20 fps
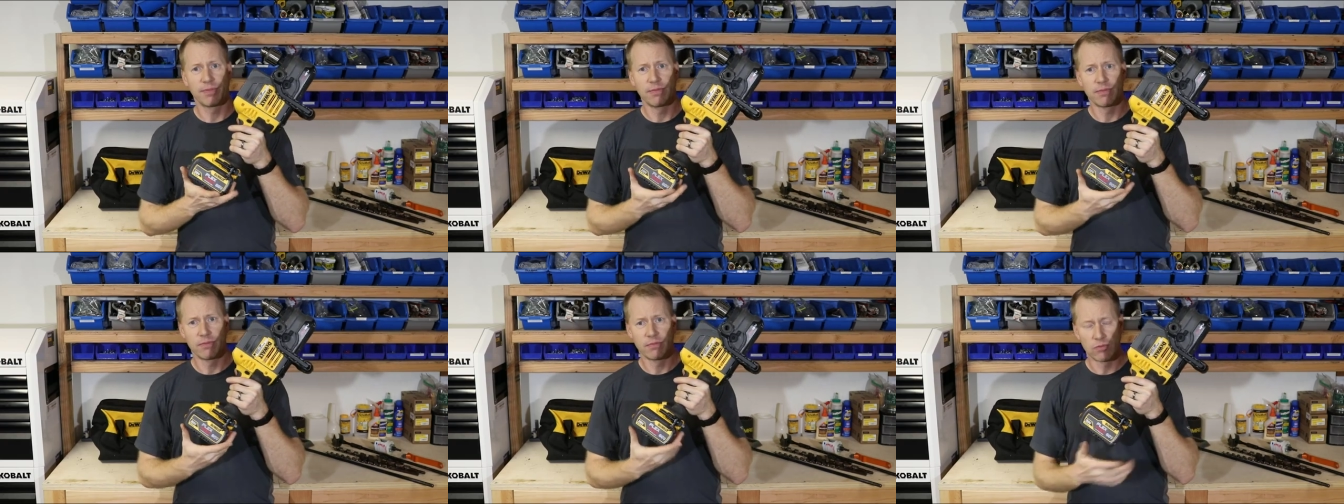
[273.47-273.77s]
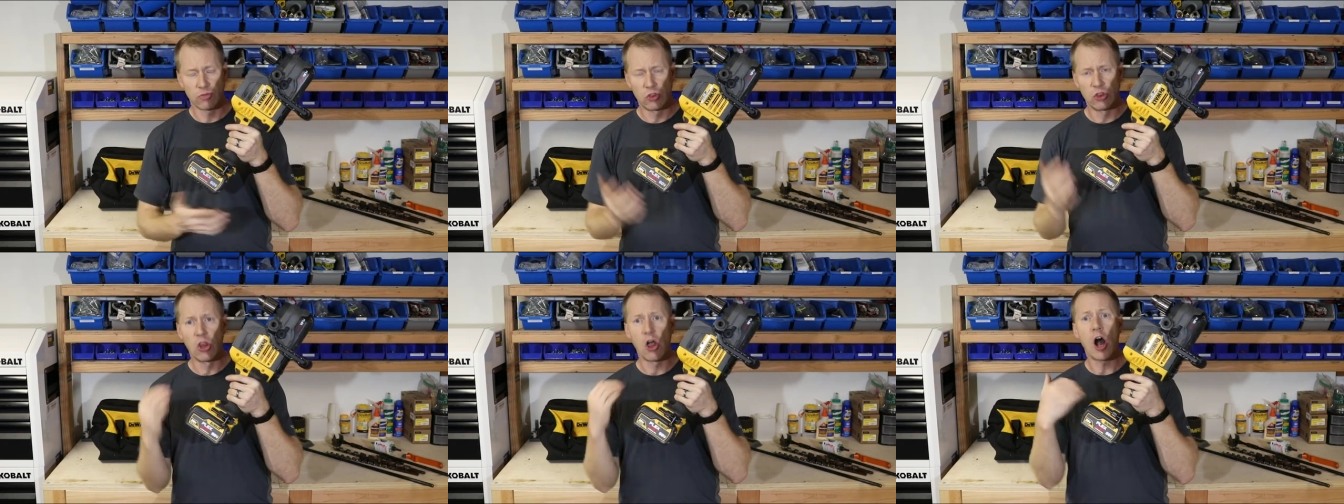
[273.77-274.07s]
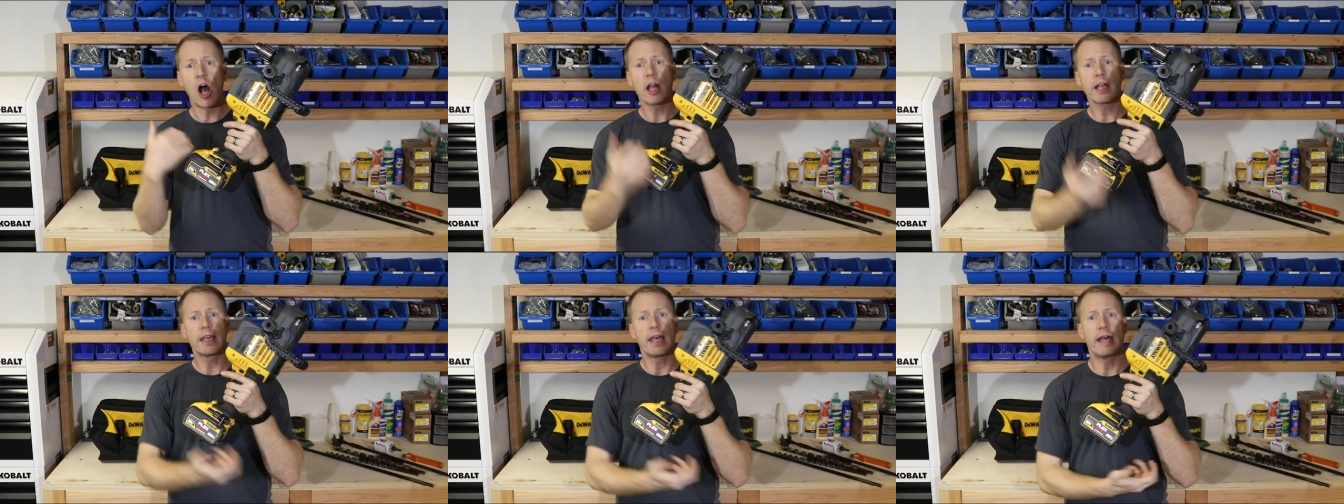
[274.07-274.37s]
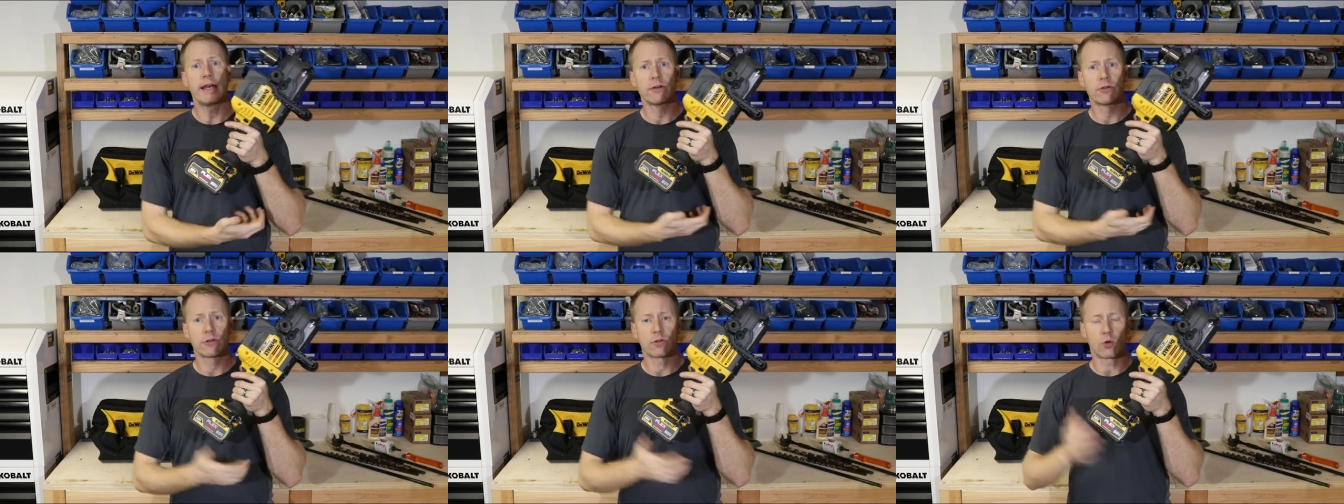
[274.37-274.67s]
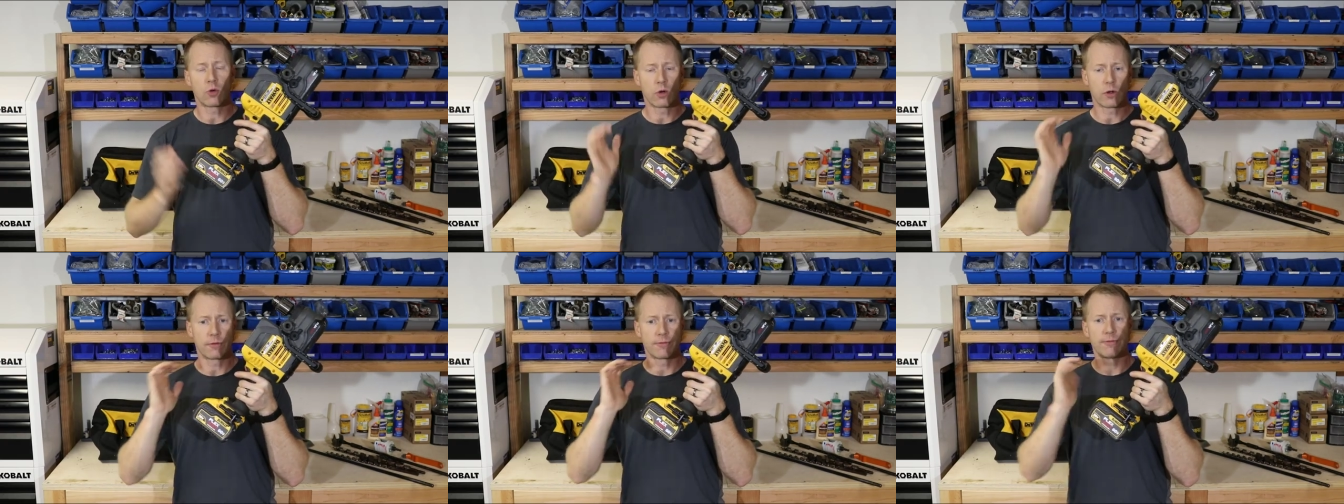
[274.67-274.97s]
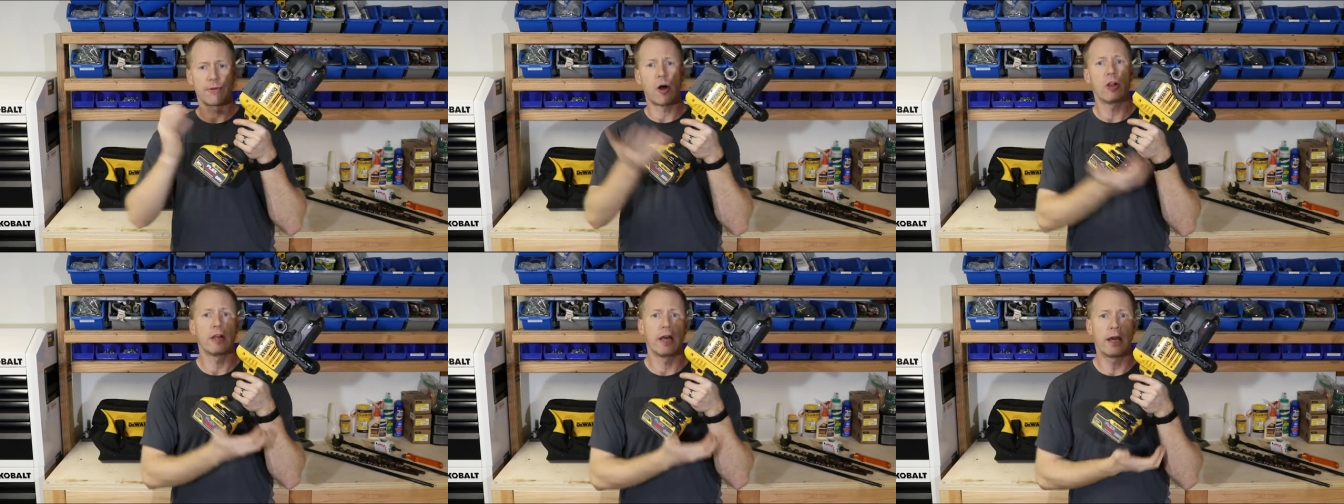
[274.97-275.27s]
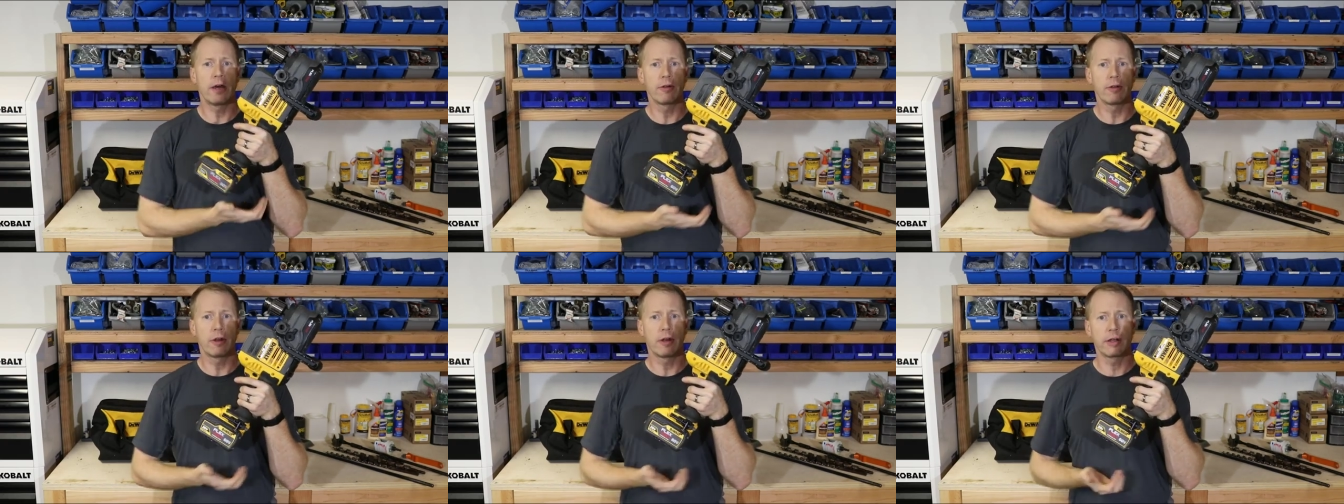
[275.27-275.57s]
knock out or fall
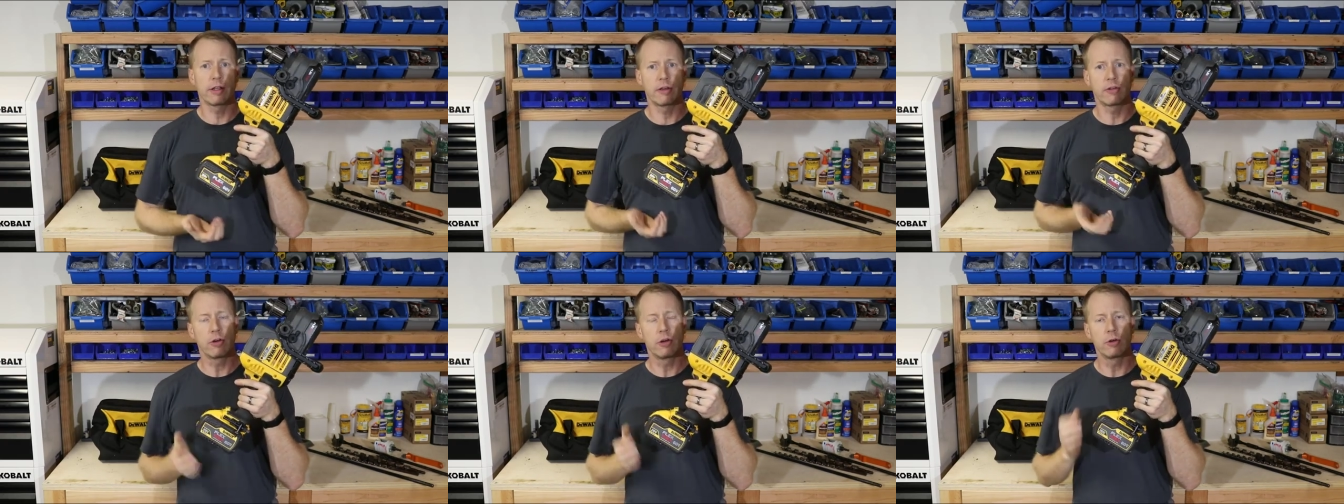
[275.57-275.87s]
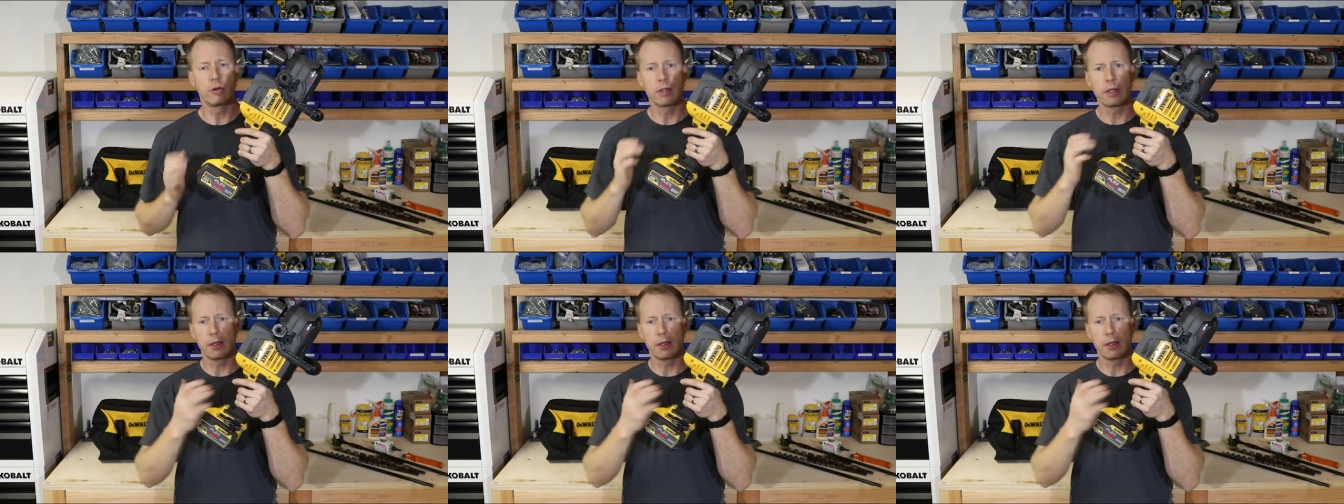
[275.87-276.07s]
out on its own,